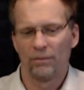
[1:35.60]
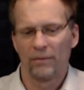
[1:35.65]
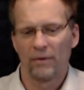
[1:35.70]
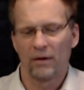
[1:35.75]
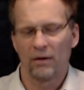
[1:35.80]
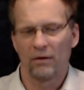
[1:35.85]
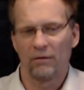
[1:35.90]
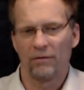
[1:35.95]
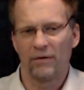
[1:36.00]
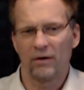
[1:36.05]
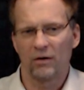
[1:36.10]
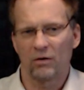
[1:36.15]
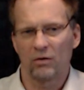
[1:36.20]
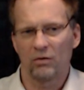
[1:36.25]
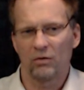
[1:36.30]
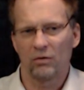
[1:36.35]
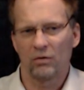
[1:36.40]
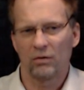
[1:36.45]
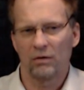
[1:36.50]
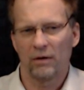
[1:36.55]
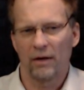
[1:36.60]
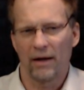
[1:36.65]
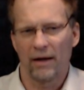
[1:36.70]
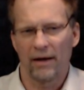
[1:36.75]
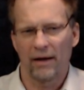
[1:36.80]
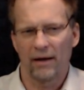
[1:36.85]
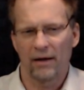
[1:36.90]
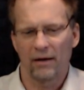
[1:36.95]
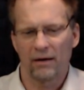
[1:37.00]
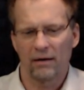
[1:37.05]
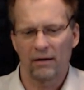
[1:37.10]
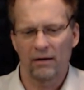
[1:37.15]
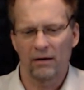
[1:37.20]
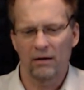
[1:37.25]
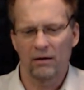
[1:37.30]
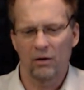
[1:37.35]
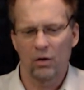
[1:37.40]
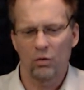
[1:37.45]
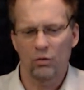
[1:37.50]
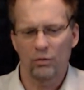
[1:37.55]
the vehicle, and
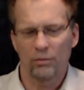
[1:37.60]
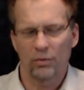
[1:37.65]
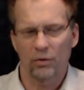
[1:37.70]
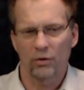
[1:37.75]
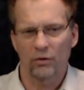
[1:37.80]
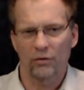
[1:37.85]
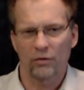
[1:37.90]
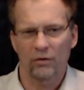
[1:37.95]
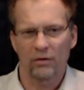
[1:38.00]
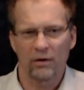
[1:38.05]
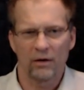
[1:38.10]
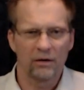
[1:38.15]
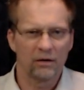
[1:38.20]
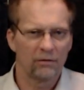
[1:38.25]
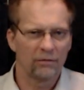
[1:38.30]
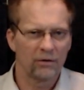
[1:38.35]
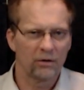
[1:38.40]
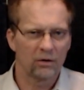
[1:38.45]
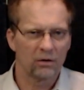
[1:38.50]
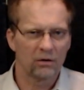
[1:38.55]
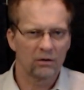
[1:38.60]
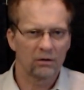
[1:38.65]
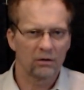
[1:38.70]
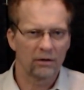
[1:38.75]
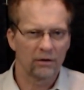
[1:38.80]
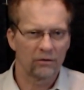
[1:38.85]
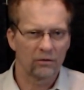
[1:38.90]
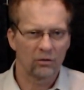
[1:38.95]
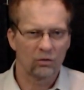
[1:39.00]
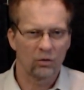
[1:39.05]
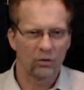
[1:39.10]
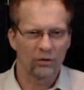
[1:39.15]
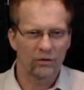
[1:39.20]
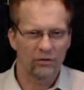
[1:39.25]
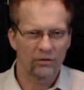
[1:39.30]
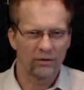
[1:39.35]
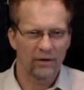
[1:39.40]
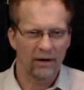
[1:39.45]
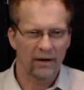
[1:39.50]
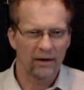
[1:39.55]
the lone person in the vehicle is of
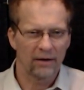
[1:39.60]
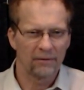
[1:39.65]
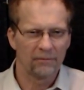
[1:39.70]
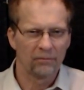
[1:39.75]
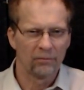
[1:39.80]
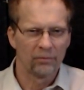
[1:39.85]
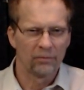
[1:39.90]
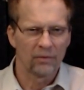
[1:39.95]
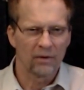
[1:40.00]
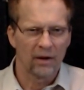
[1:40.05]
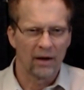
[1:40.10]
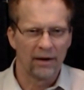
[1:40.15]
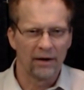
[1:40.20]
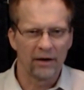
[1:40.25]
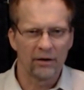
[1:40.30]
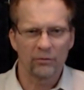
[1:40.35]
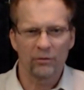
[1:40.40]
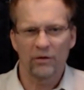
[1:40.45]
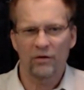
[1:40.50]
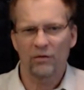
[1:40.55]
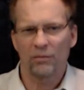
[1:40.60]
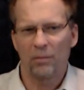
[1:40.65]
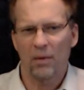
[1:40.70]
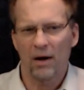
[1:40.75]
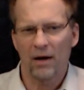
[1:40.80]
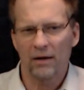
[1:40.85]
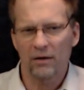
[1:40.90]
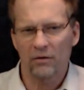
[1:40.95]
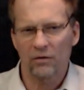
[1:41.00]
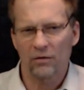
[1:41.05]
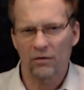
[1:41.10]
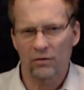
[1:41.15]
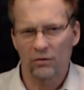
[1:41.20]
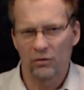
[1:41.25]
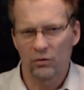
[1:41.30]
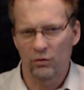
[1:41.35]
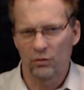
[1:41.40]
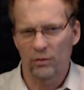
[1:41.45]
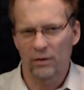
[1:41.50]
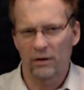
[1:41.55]
course dead. And in response
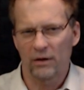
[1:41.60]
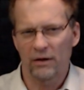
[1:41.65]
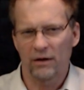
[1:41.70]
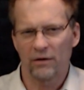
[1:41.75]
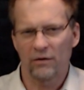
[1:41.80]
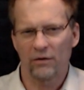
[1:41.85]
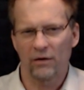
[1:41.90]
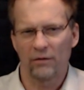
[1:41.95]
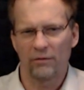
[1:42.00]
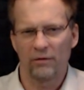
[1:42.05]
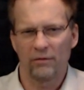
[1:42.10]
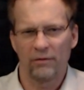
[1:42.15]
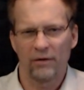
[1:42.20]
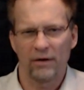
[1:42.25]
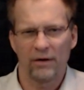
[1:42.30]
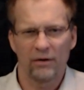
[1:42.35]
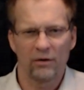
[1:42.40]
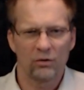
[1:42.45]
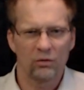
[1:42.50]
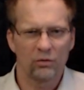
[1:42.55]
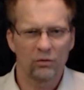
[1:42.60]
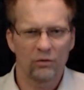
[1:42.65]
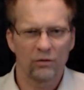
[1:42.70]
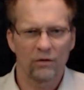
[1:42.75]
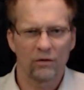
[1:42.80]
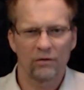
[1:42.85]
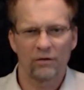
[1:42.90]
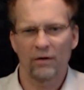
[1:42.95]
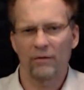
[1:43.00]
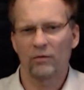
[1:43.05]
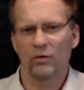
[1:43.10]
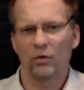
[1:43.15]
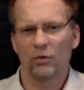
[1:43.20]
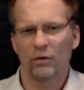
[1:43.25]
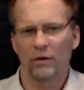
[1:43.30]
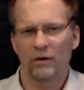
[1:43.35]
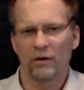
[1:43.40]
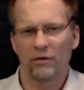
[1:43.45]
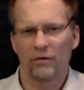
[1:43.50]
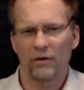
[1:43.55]
to the release of the videos, several
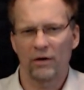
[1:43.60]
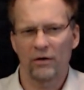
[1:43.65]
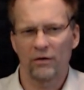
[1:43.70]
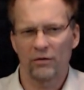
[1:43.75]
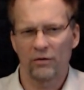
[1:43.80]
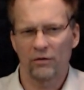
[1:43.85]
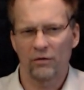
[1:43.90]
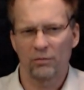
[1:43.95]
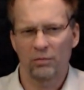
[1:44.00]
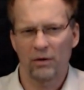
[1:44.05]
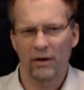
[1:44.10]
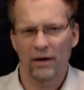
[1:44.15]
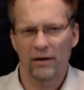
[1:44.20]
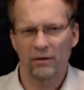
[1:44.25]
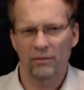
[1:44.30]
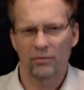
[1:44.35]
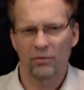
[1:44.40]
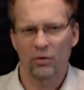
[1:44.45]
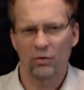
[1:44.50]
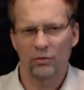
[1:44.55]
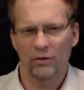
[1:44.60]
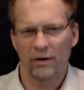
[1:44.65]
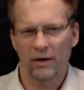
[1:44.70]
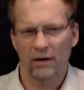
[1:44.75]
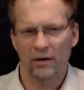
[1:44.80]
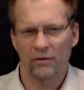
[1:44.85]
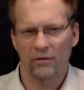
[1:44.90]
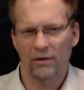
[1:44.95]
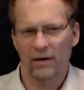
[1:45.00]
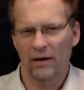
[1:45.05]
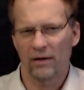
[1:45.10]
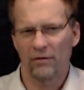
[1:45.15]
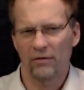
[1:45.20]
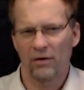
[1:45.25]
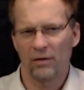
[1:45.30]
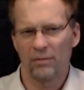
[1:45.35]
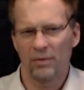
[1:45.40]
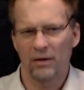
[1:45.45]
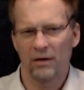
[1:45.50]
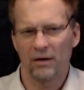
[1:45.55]
organizations plan to protest at
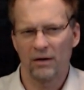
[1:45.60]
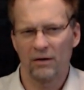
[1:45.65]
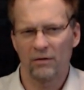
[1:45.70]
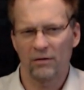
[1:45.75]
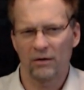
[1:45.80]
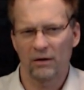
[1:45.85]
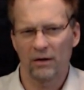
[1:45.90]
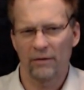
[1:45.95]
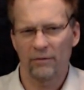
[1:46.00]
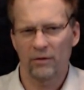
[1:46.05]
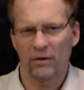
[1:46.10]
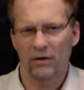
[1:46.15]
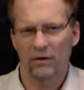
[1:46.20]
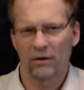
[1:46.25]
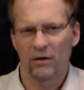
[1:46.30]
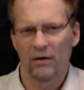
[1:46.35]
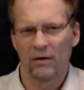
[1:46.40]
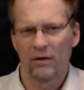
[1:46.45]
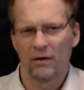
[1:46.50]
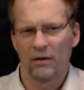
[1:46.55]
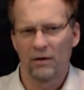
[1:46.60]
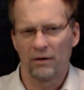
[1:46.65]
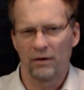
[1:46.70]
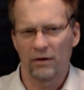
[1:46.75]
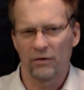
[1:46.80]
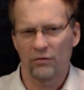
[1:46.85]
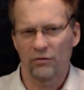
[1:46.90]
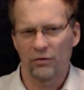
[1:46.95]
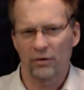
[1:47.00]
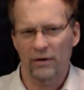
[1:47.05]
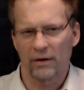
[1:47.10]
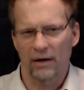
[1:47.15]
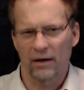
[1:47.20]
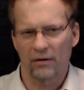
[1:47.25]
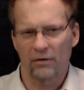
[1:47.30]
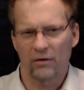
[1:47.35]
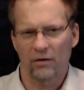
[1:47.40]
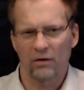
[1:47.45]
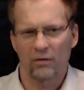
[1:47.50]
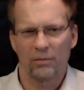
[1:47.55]
CPD's 11th District
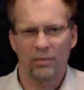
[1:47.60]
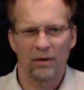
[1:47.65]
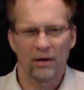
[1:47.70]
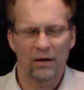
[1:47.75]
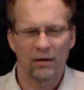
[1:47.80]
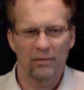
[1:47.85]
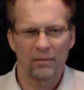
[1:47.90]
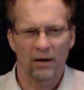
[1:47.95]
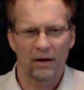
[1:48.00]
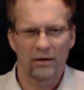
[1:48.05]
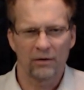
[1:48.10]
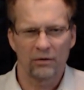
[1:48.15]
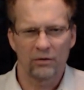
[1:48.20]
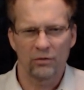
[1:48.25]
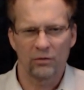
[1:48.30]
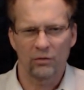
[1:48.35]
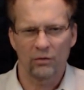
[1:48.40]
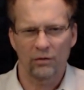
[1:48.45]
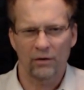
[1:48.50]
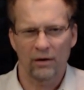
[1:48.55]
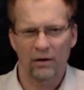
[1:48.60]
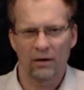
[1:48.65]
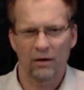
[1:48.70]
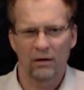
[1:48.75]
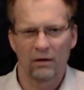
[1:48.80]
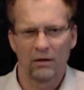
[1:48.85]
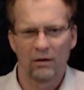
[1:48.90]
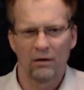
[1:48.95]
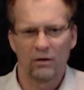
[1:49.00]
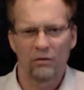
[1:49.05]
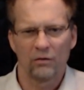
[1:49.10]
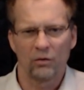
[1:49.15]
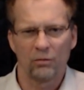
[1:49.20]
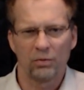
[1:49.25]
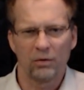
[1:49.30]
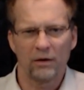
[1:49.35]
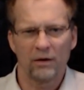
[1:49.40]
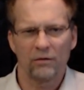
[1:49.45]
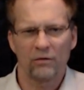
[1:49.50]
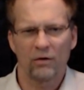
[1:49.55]
at 6 p.m. on Tuesday. So
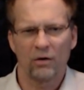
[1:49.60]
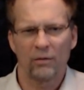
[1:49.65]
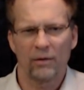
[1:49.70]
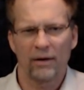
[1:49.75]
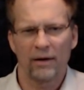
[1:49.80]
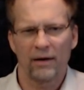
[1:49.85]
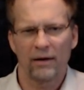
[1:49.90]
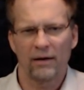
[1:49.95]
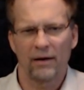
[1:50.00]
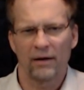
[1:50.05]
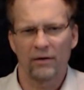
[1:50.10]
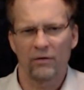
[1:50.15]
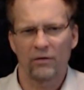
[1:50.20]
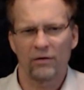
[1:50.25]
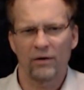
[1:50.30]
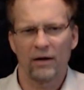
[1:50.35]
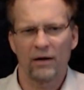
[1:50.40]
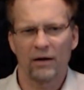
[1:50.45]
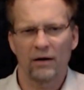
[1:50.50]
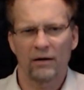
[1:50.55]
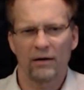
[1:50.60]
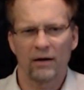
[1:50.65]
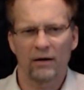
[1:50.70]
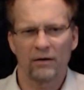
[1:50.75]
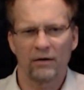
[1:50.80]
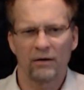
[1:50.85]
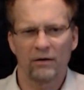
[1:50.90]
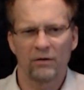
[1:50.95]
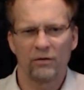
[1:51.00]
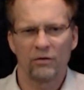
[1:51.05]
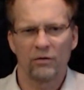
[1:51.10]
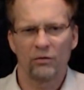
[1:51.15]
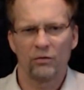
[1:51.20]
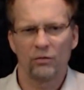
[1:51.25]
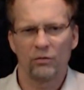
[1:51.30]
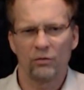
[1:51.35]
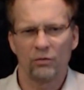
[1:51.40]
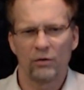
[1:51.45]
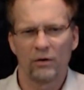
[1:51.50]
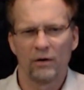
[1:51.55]
please go ahead and stay connected
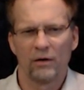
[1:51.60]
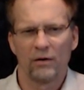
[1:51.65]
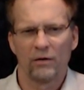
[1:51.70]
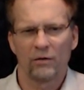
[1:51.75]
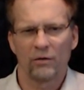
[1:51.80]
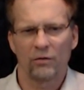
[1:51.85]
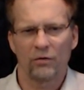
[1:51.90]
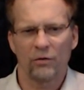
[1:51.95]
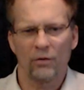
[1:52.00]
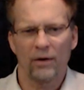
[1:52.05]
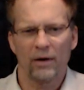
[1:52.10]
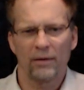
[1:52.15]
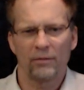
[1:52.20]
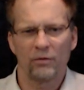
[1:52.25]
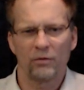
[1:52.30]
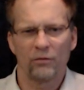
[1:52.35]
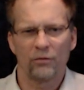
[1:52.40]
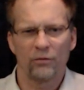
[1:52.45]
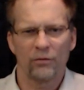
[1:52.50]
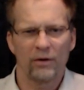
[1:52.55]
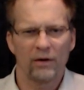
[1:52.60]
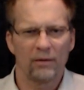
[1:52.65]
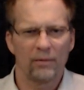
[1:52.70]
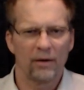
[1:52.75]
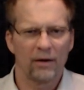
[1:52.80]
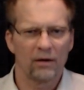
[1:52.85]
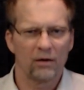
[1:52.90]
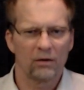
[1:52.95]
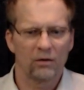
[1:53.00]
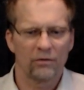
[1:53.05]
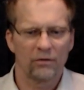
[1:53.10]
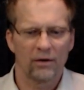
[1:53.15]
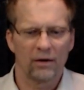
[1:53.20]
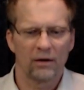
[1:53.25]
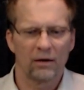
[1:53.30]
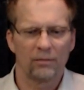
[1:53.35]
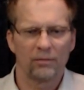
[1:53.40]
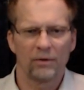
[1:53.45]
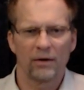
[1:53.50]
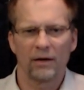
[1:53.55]
to subscribe to free emails
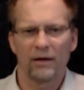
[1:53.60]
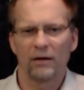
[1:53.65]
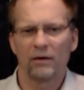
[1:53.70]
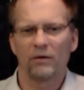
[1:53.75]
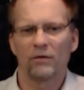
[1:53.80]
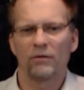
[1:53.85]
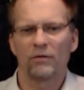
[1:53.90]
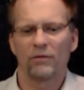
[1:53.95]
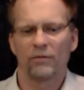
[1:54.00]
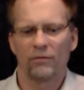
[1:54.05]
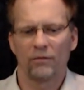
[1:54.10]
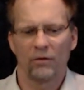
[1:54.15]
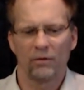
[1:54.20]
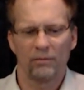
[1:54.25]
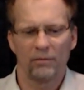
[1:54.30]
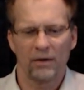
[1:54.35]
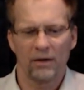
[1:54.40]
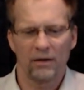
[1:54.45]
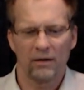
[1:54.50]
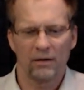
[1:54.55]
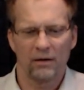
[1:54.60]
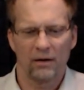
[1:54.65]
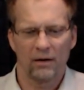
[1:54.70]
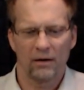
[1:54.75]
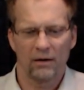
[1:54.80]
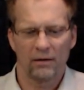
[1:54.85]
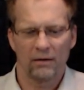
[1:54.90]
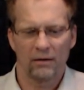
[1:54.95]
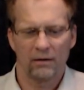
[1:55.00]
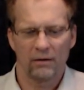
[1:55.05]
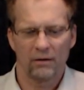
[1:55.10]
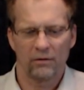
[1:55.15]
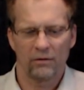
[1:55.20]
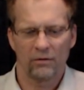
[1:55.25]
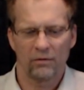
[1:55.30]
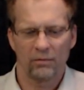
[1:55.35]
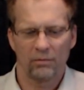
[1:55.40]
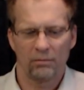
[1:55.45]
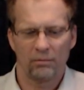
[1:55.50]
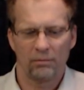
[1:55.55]
and updates from me on this